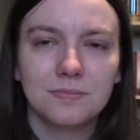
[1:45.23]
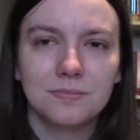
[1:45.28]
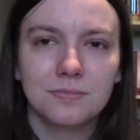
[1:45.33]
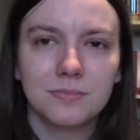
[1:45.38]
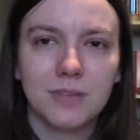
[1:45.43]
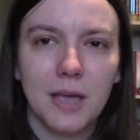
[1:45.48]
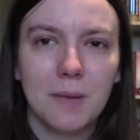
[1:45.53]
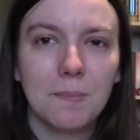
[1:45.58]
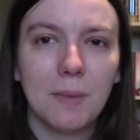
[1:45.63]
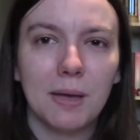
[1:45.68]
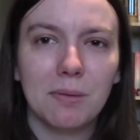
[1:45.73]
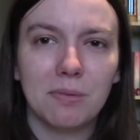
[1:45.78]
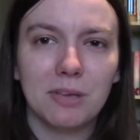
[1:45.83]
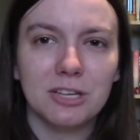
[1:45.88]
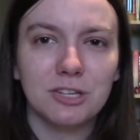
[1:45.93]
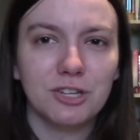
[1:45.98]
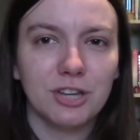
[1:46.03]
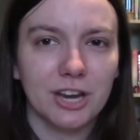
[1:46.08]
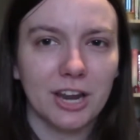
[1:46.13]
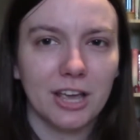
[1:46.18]
It might be
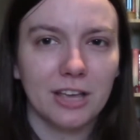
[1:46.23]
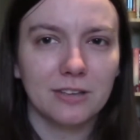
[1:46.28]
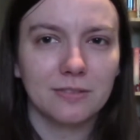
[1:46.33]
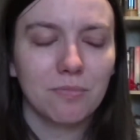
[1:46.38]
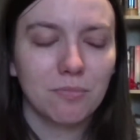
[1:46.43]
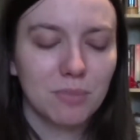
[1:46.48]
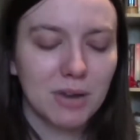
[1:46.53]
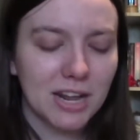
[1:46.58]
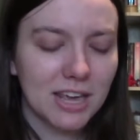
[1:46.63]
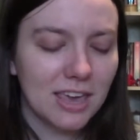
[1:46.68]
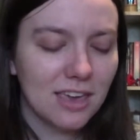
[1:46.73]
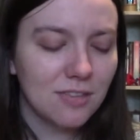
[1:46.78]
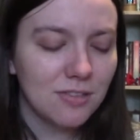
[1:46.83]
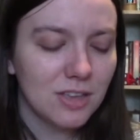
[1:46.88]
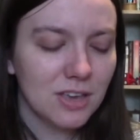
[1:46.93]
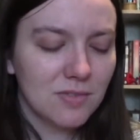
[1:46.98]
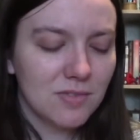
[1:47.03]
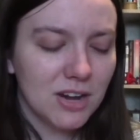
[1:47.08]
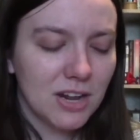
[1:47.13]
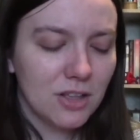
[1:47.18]
cheating. But I can't
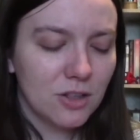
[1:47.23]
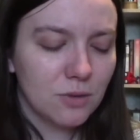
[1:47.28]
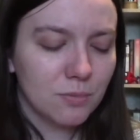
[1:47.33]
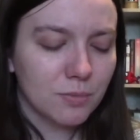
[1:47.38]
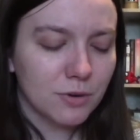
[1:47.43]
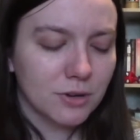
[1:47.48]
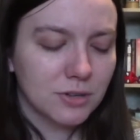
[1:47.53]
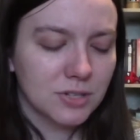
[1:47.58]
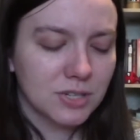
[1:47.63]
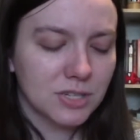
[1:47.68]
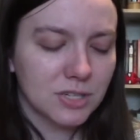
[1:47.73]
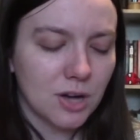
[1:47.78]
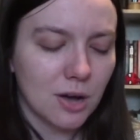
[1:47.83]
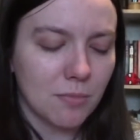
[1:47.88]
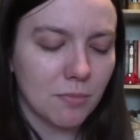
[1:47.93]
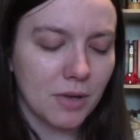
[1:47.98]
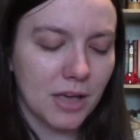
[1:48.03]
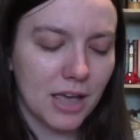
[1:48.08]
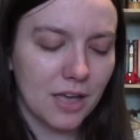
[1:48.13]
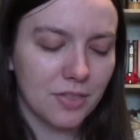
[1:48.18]
think of any other books on the top
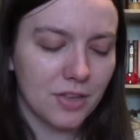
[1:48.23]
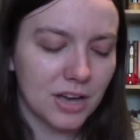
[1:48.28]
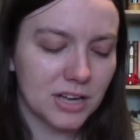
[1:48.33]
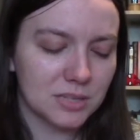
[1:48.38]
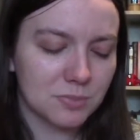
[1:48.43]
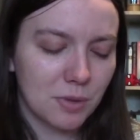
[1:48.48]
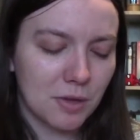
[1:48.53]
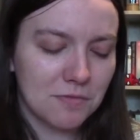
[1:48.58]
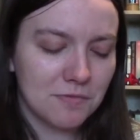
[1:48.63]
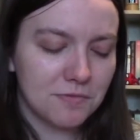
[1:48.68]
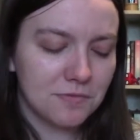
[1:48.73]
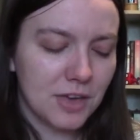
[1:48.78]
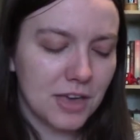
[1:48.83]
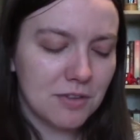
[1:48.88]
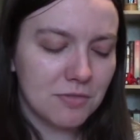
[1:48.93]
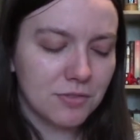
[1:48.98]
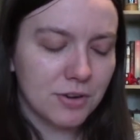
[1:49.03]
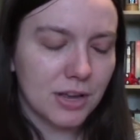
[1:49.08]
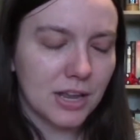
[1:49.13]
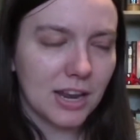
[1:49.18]
of my head that has my
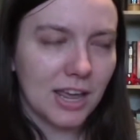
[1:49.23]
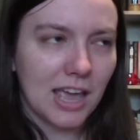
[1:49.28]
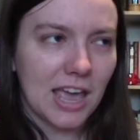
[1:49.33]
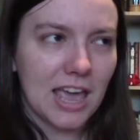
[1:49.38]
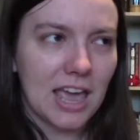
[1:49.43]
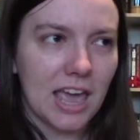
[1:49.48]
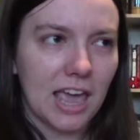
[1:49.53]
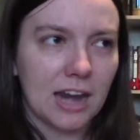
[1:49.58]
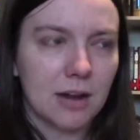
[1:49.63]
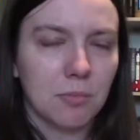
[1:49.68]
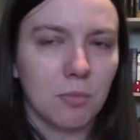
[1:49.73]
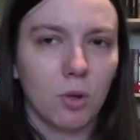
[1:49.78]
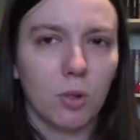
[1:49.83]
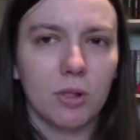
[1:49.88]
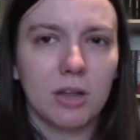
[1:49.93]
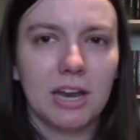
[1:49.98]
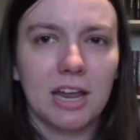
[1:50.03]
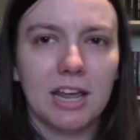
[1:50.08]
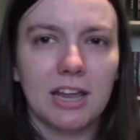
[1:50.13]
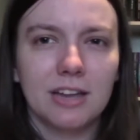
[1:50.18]
favorite animal
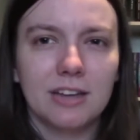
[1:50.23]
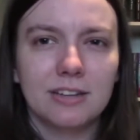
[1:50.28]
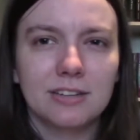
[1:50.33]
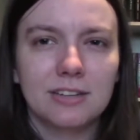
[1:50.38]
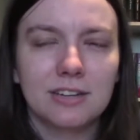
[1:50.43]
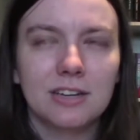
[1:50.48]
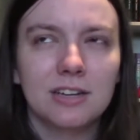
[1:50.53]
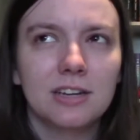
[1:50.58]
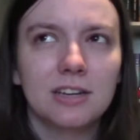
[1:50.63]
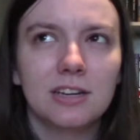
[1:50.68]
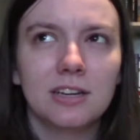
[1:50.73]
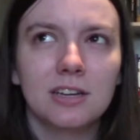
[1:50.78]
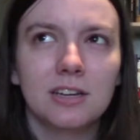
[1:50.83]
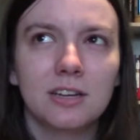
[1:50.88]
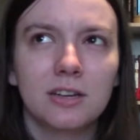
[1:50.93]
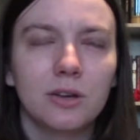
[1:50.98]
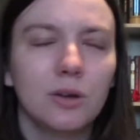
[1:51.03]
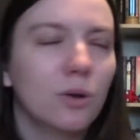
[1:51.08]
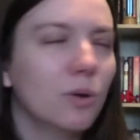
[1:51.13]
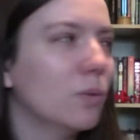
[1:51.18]
in it.
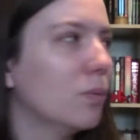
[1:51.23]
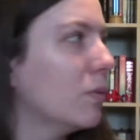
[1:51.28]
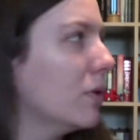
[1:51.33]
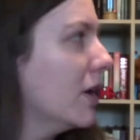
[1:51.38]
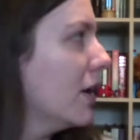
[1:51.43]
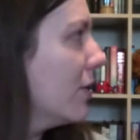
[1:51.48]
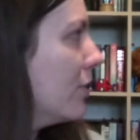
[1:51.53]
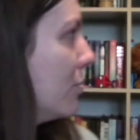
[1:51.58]
What other